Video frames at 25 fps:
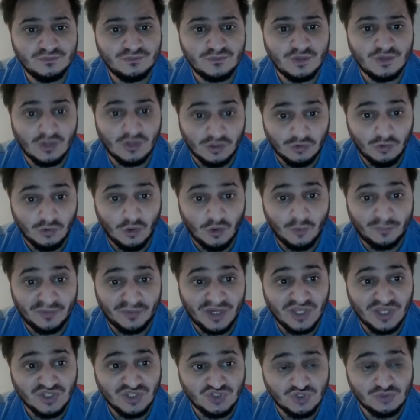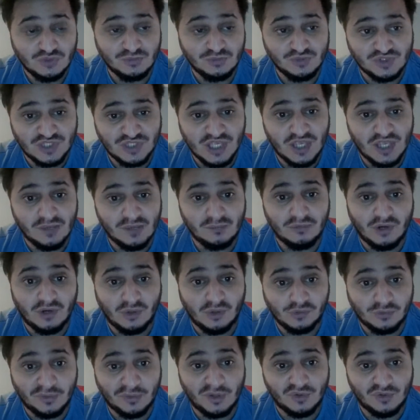A lot of brain tumours came around
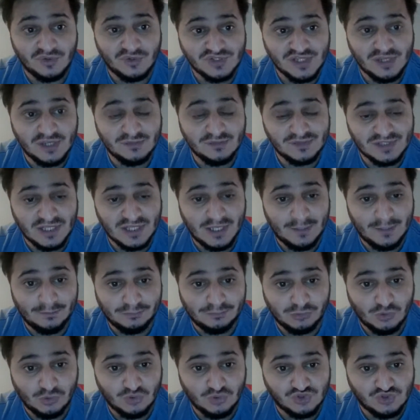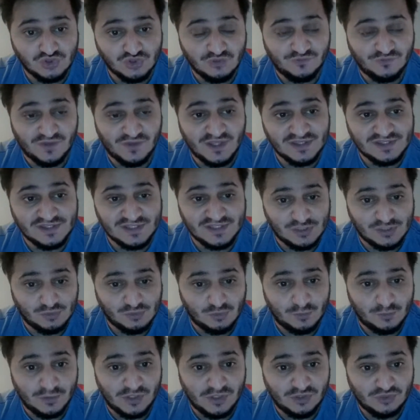about the same time Bluetooth headsets were
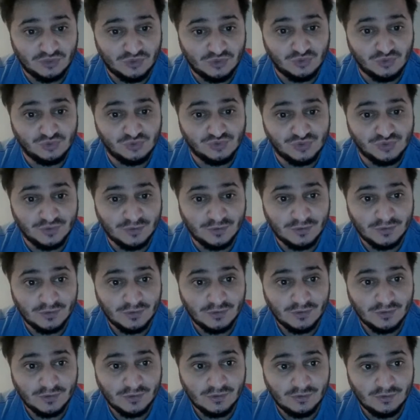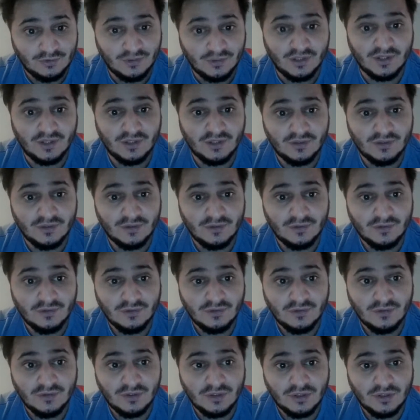being used, right?
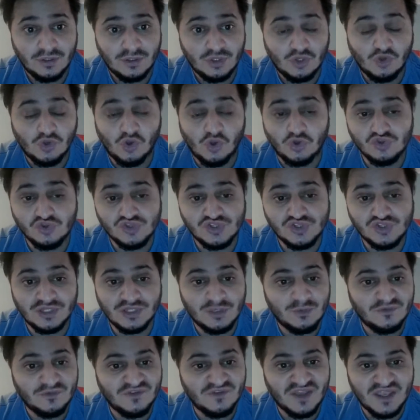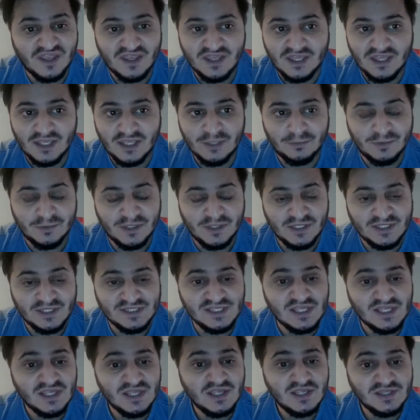Constantly with an
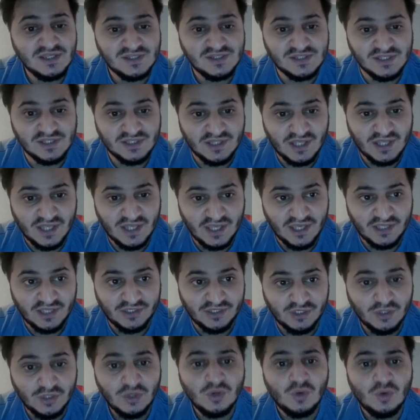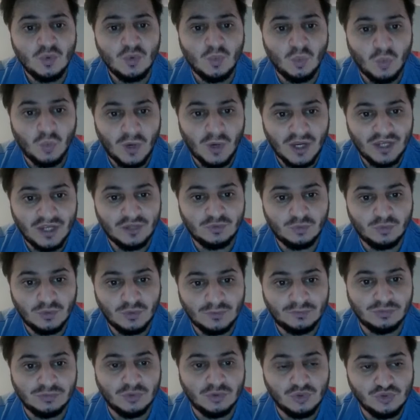earpiece to the head, wired
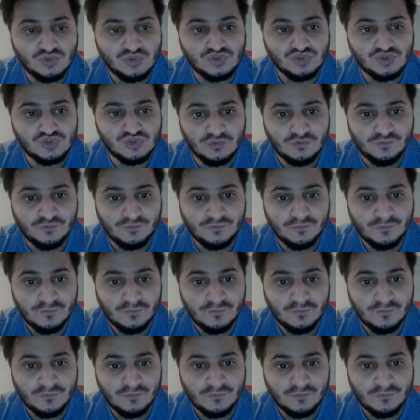with Bluetooth,